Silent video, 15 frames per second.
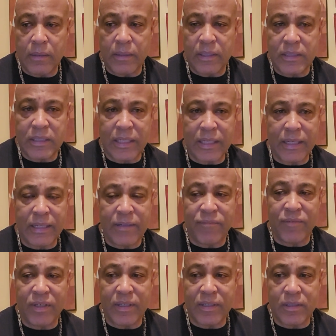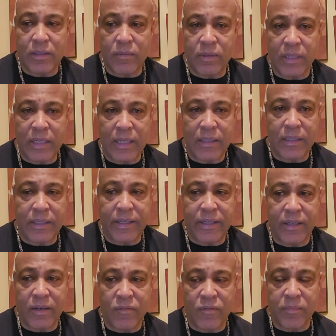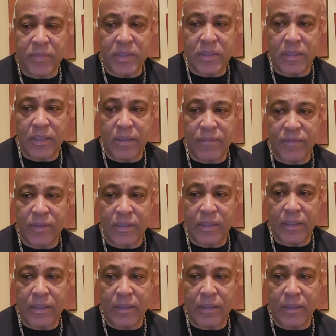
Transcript: He's like an invalid, so we got to take care of him and stuff. And,